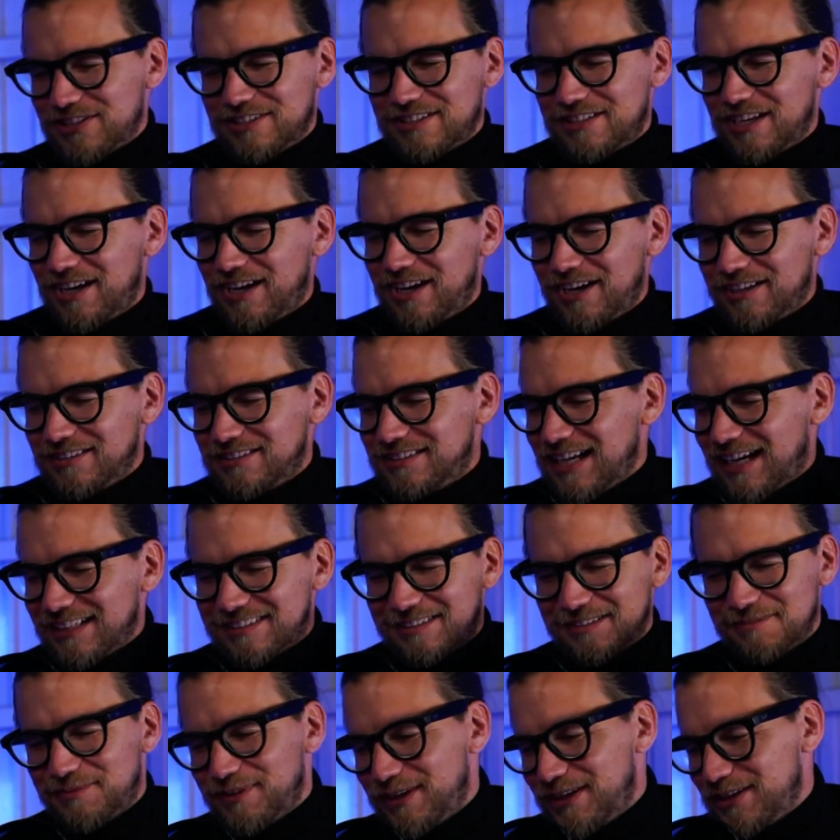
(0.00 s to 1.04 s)
the
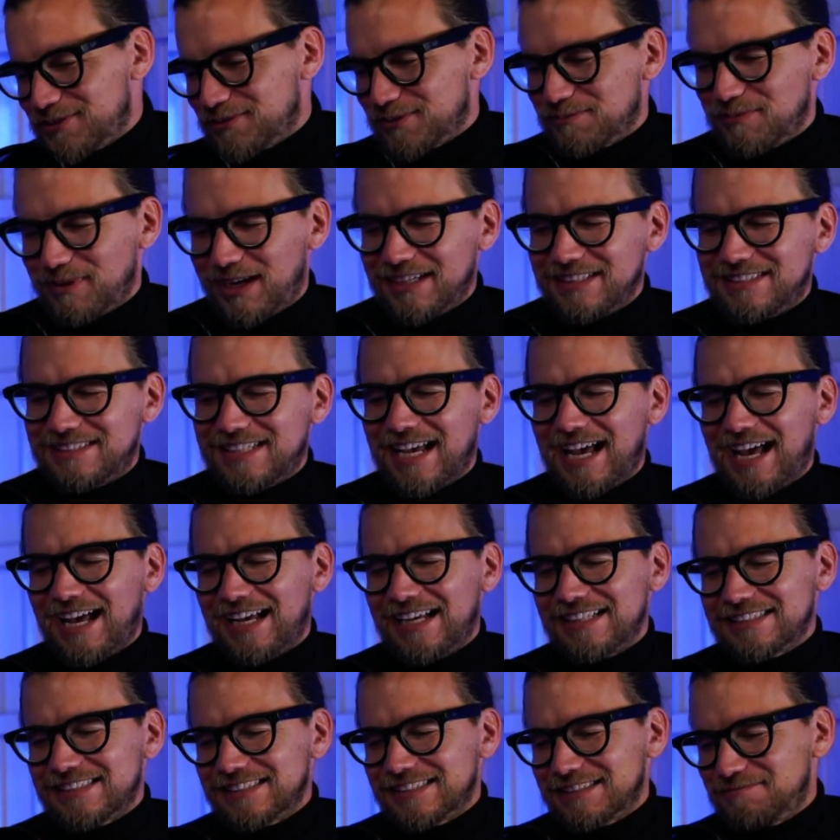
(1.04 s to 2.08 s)
database with my
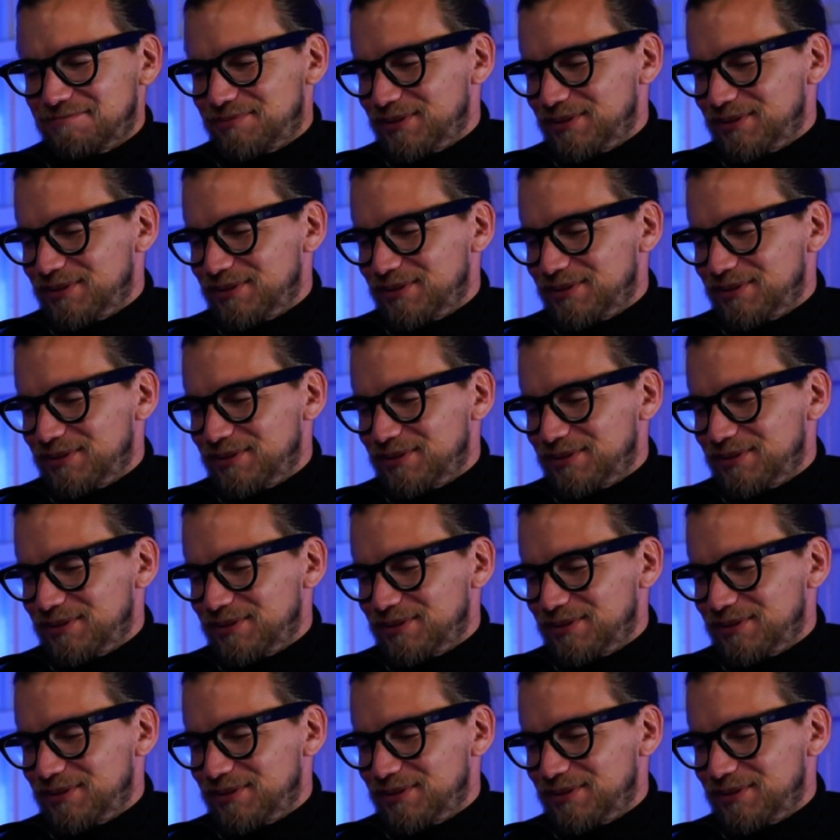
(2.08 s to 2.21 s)
tasks,